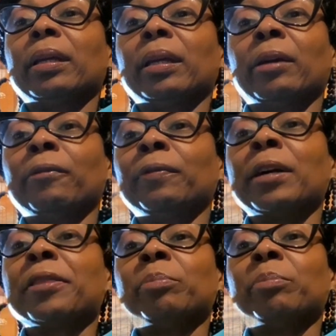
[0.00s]
of
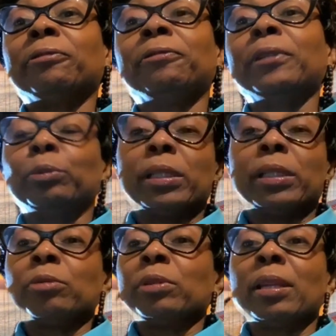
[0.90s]
nothing but
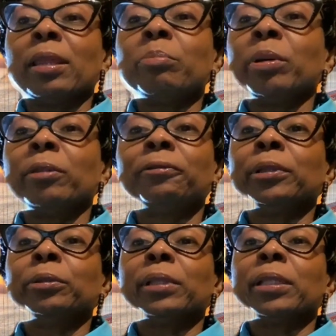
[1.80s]
fluids. It was nothing but
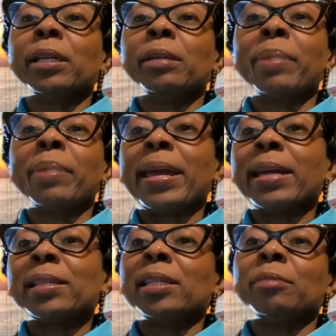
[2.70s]
fluids in
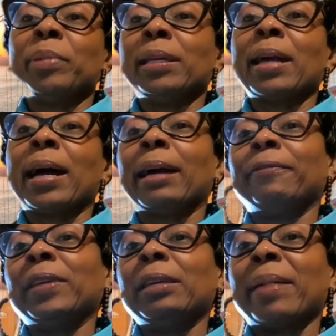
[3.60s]
bags, these big
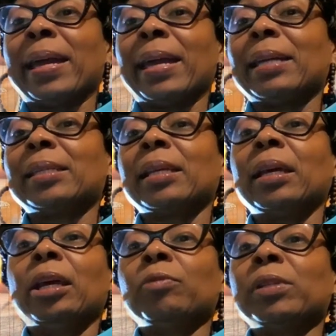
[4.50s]
IV bags.
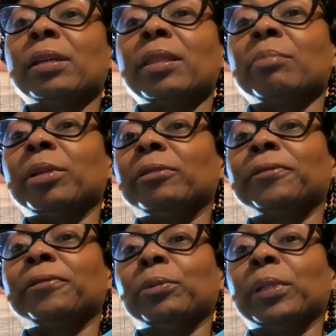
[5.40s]
It was nothing but
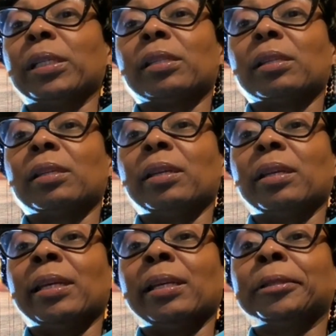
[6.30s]
fluids.
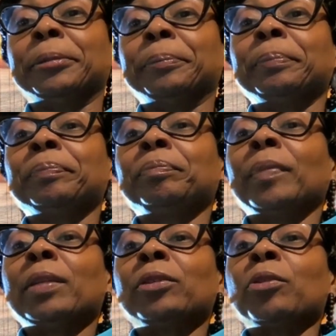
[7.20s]
And
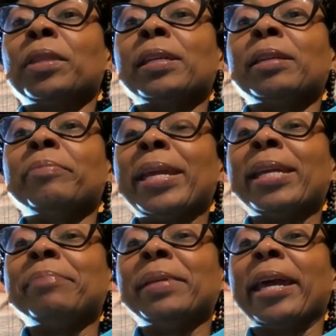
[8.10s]
so then it
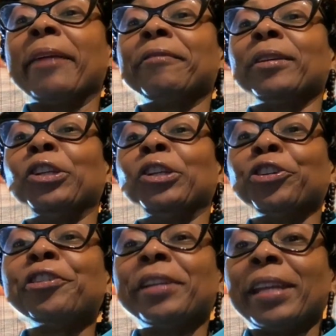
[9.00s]
made me have to
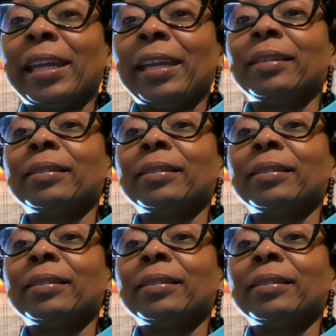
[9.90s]
urinate